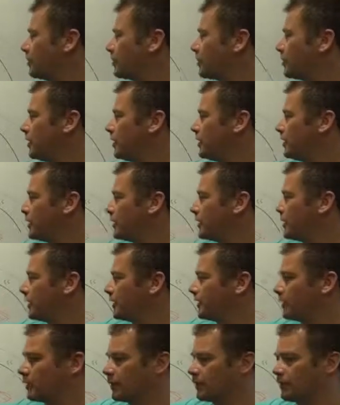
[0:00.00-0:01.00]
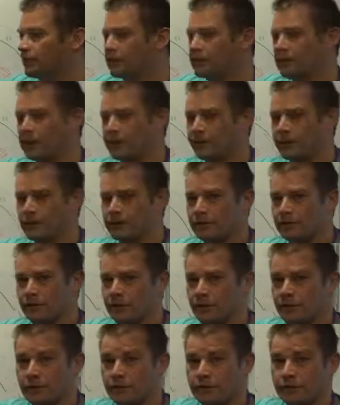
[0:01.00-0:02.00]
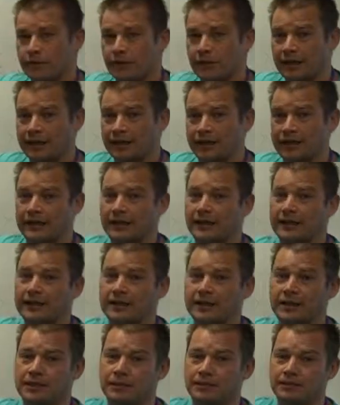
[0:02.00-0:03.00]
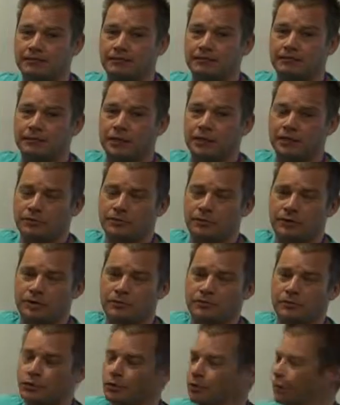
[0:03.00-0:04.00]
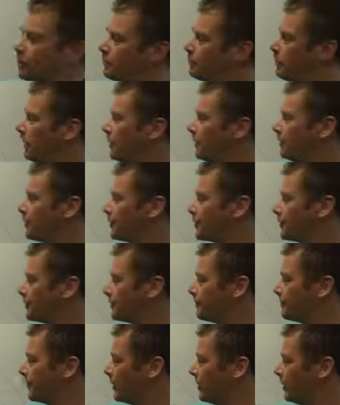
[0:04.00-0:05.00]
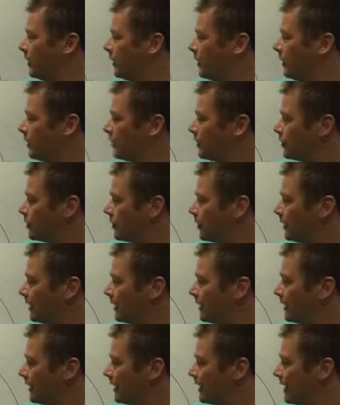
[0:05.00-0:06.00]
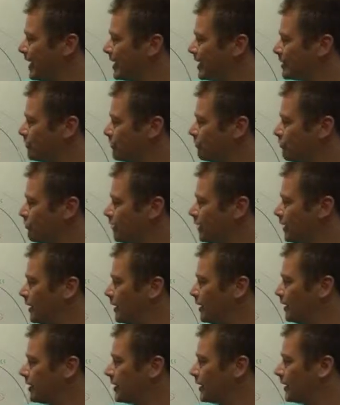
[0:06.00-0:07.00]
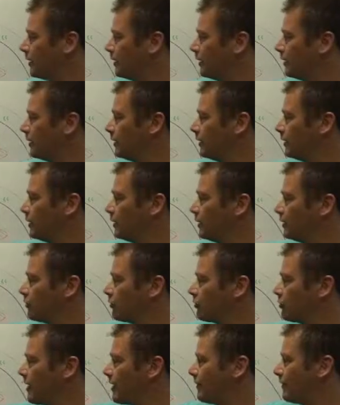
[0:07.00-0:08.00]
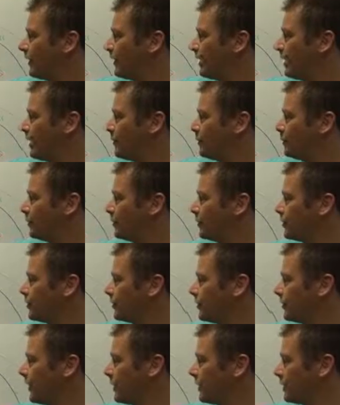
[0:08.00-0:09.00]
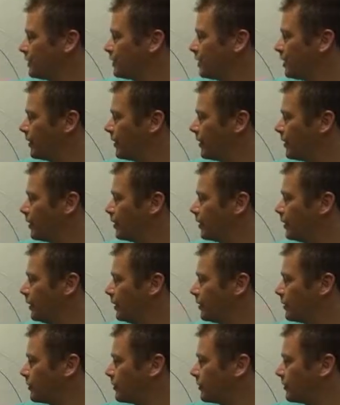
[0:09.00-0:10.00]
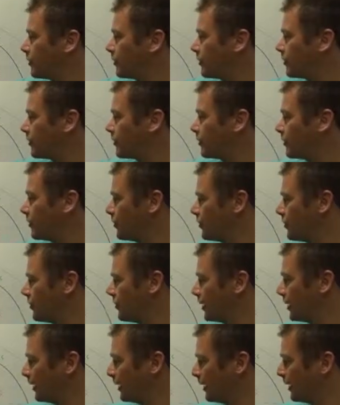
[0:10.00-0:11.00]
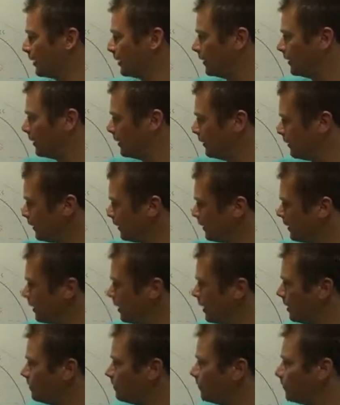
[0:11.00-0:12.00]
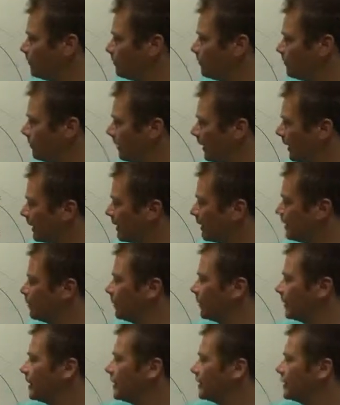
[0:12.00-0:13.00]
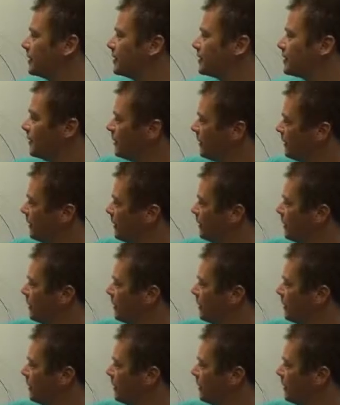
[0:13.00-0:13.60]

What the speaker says: we're certainly seeing that these areas of the Earth are getting heated much, much more than the poles. So we're getting gas rising, travelling outwards, affected by the Coriolis force, sinking and moving back in. We get these